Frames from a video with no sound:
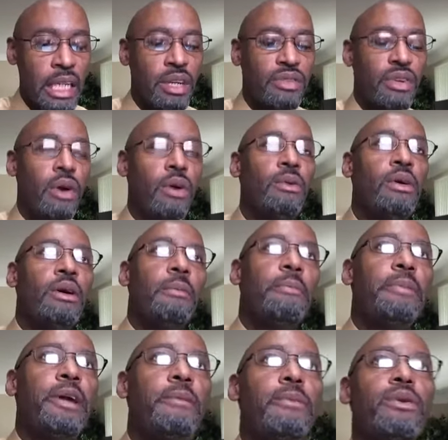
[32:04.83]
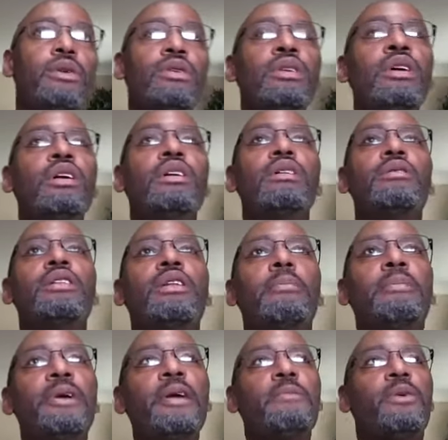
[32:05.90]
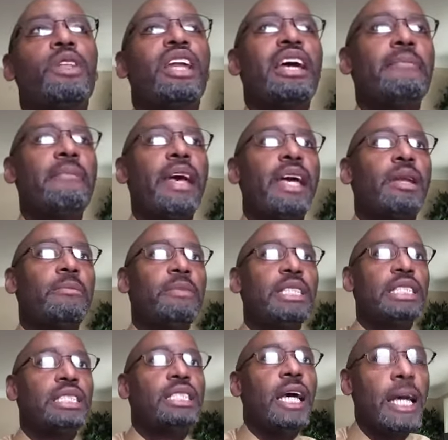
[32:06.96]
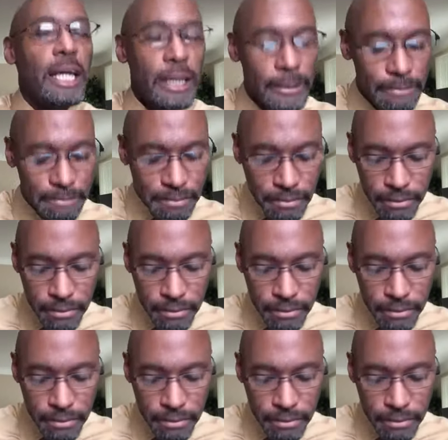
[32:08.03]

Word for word: So people, the people, they made a mistake.